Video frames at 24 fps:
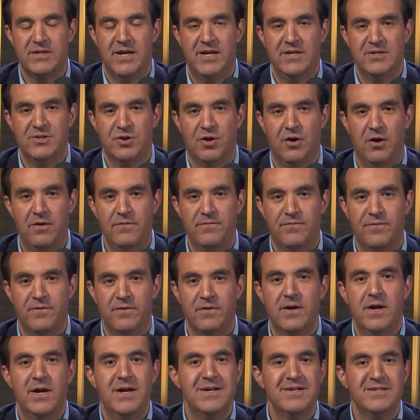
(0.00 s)
has called
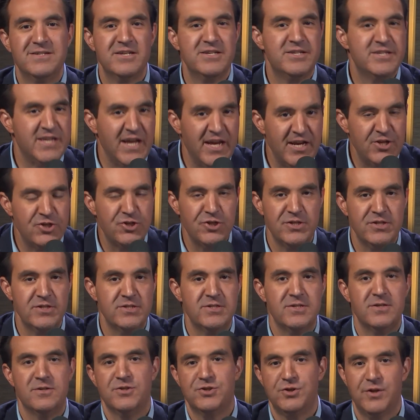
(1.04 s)
for
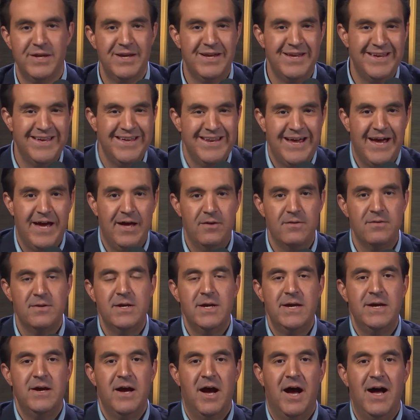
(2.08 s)
cessations so they could get out
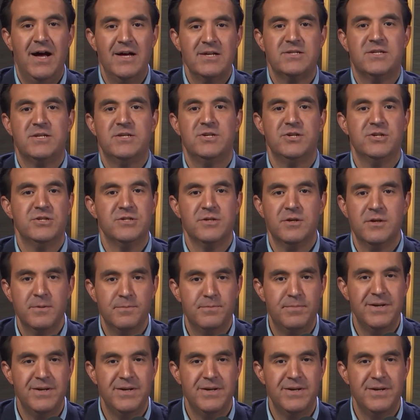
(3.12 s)
hostages,